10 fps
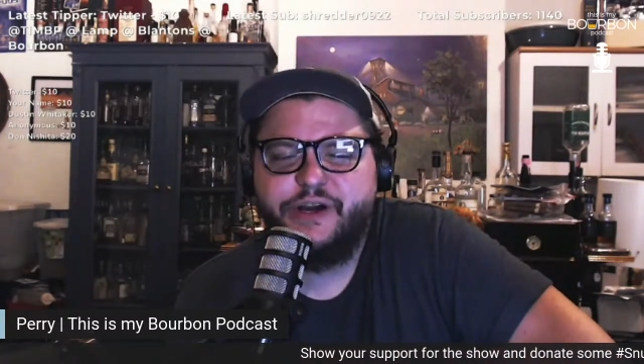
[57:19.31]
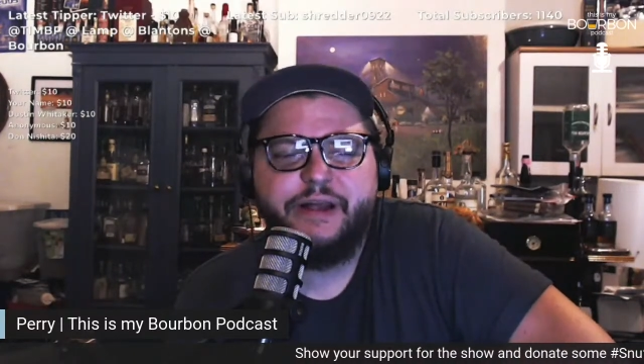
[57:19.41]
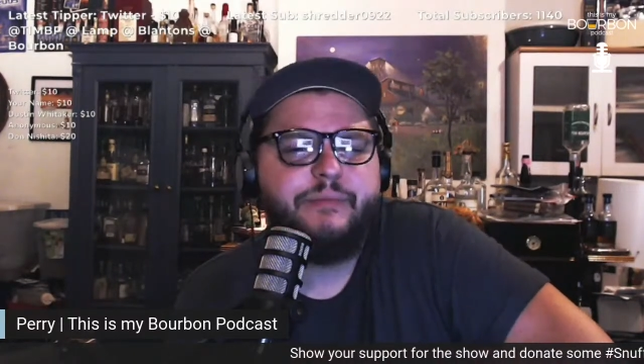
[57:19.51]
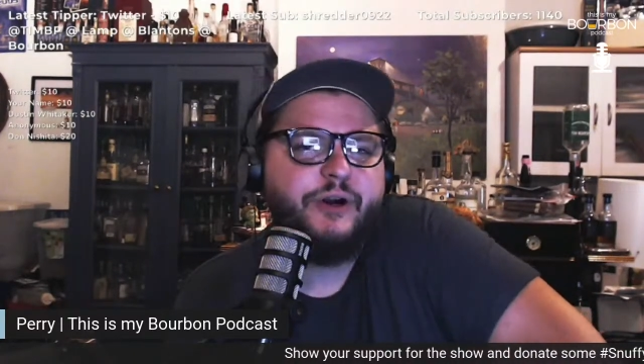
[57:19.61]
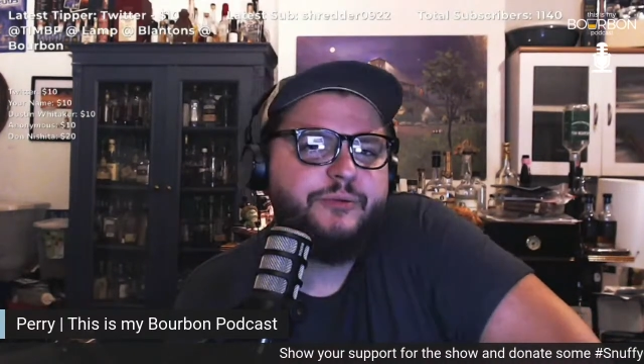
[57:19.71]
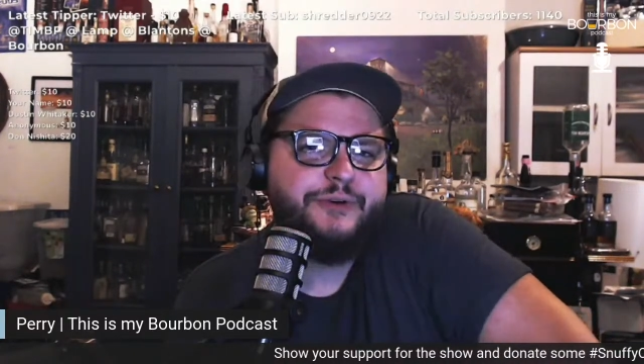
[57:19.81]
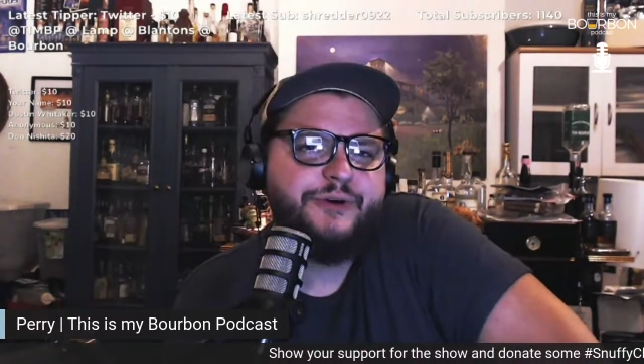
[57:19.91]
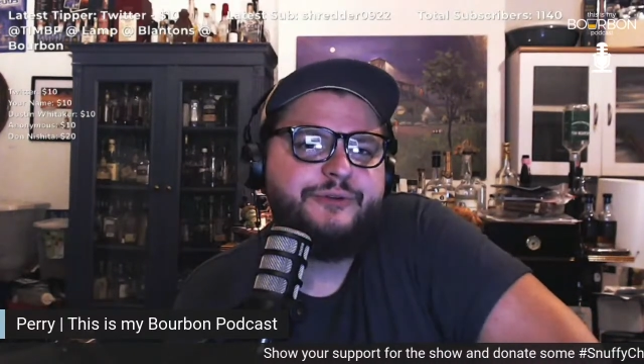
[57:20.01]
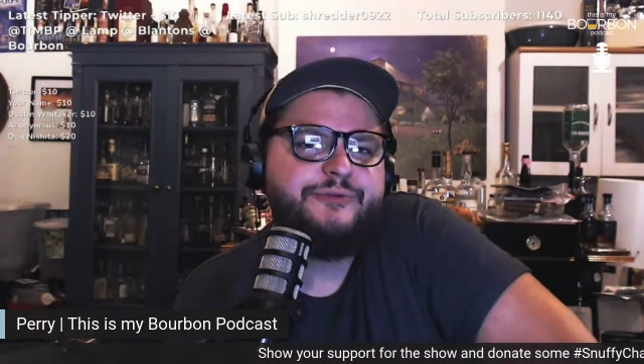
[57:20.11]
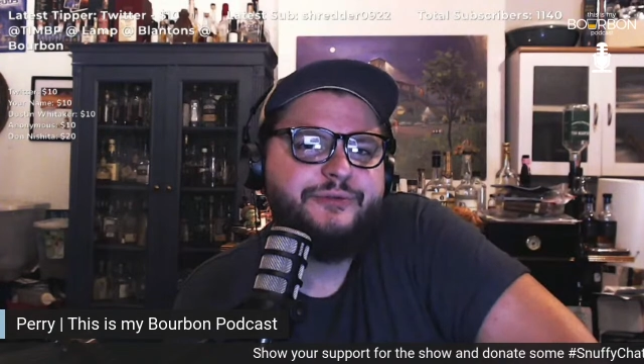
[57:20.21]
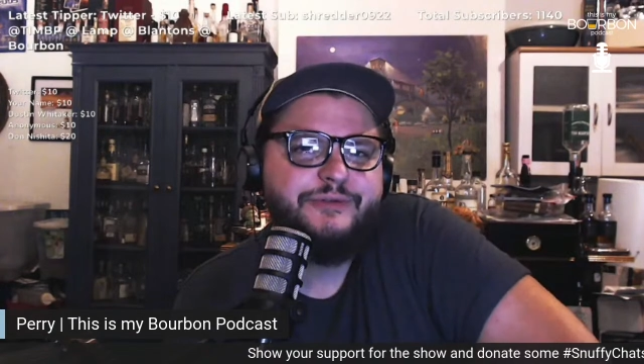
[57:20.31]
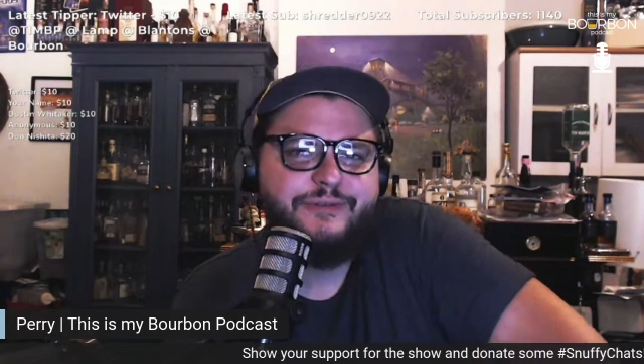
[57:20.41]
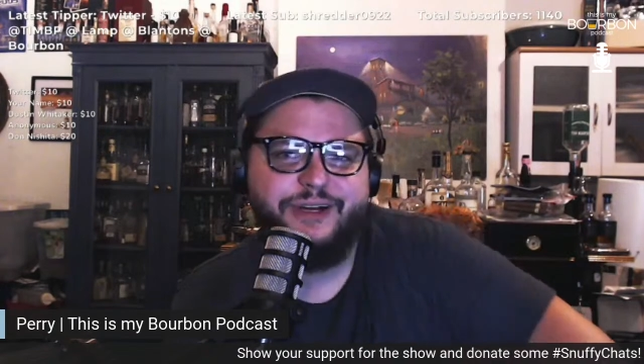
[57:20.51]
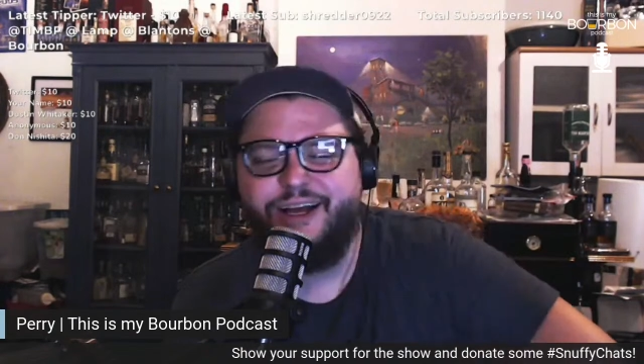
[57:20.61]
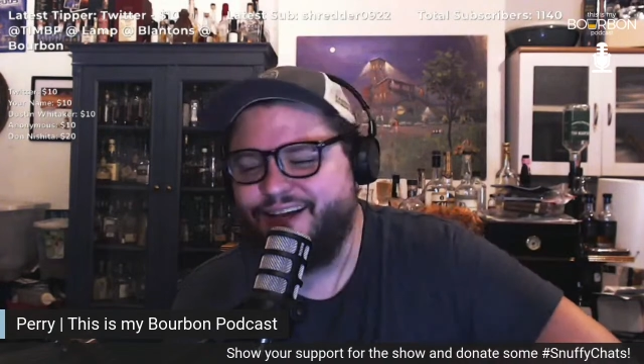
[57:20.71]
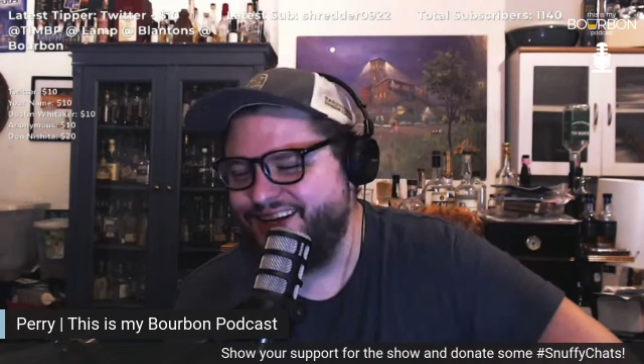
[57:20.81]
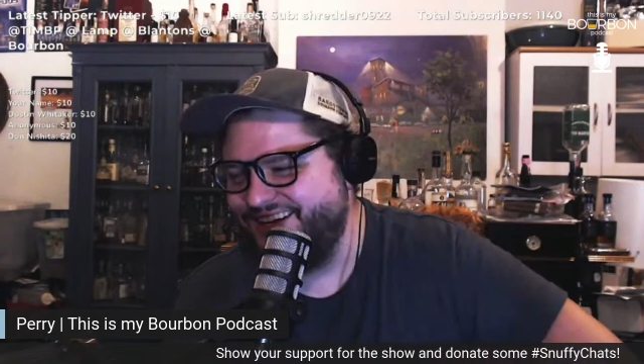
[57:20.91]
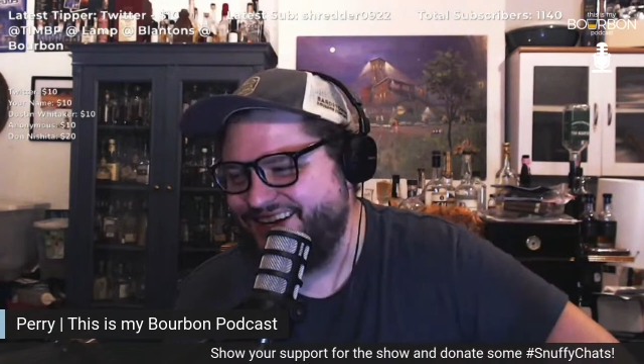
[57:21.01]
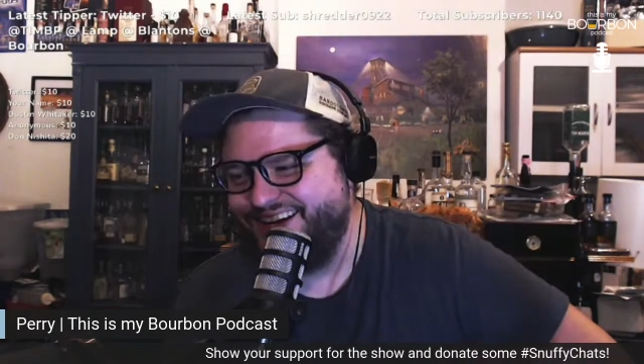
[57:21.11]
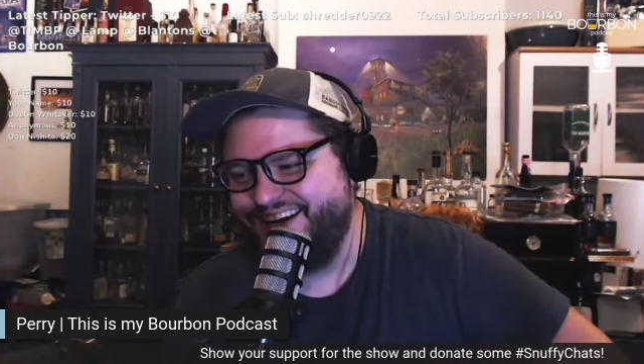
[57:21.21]
Craig barrel proof
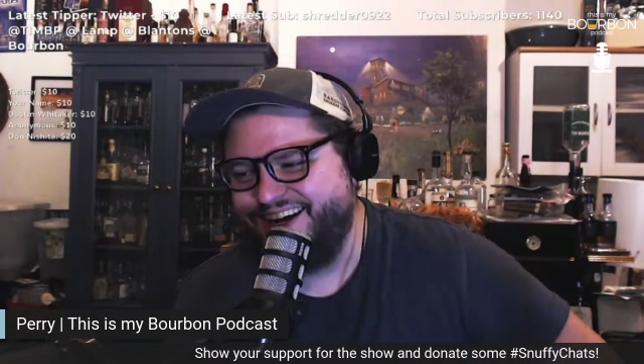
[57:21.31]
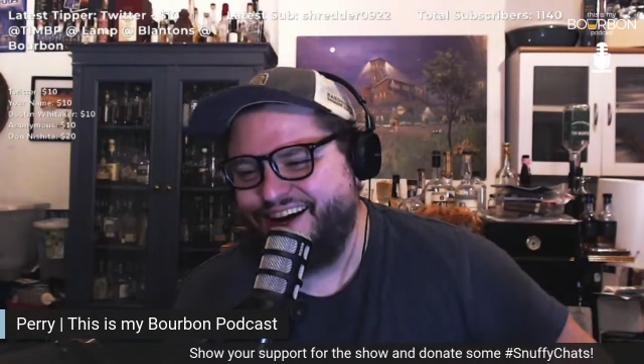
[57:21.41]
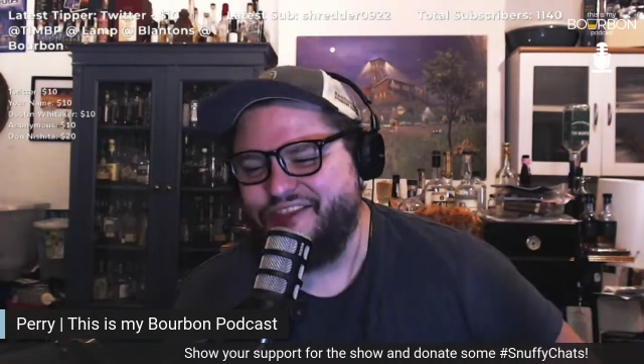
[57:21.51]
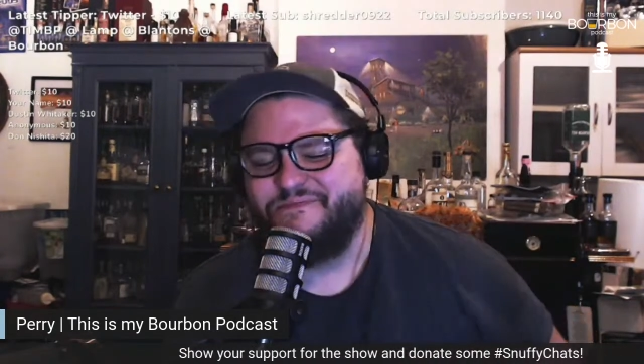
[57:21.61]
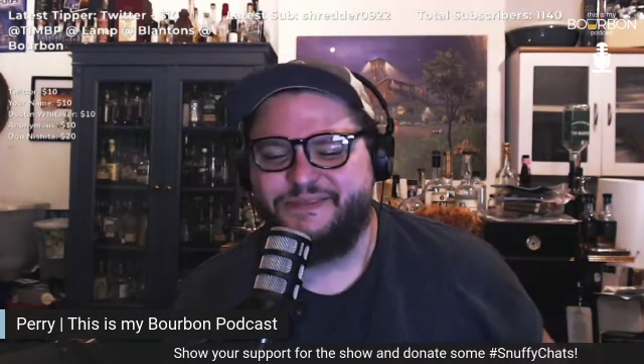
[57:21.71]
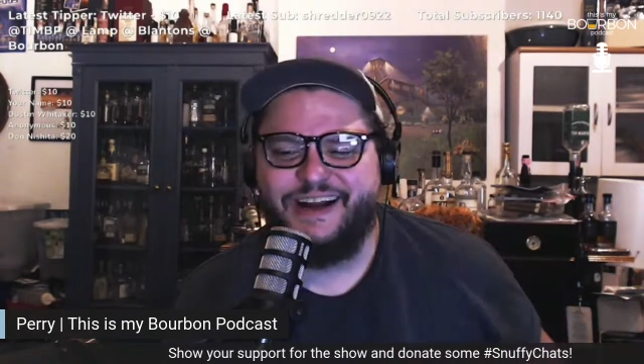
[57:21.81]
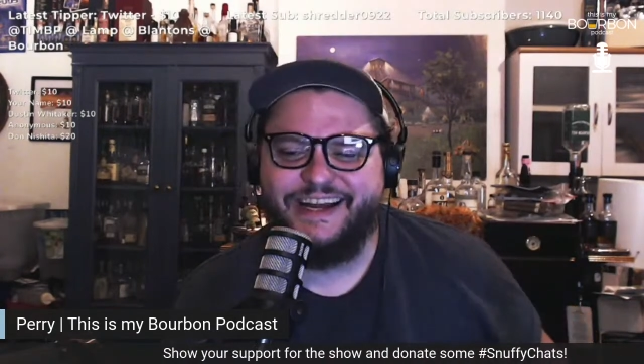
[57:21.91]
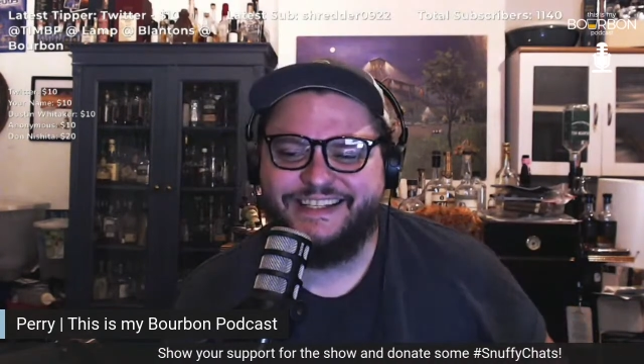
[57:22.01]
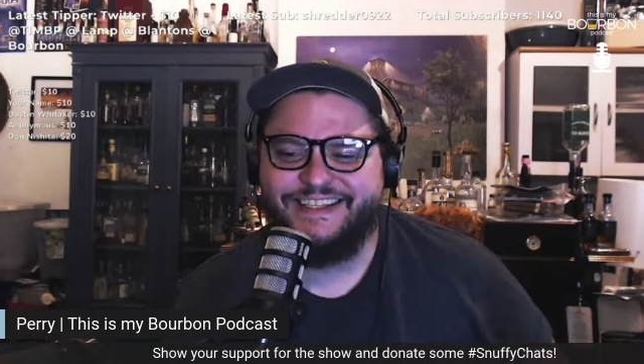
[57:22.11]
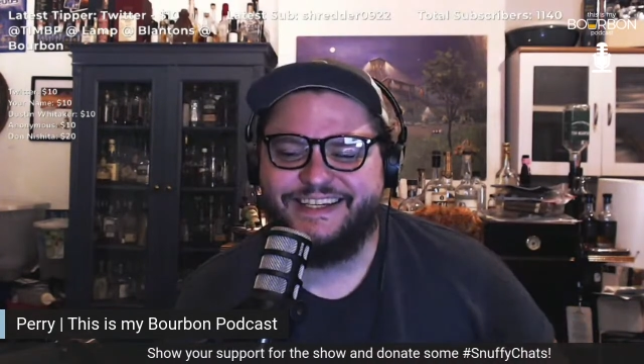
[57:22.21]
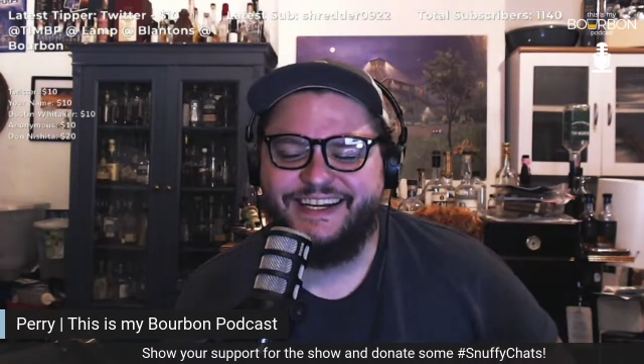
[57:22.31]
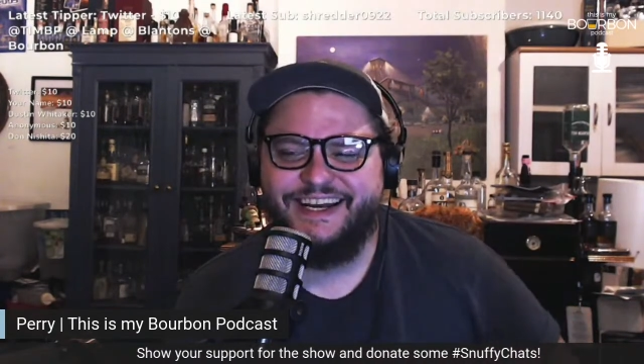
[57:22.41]
on the price.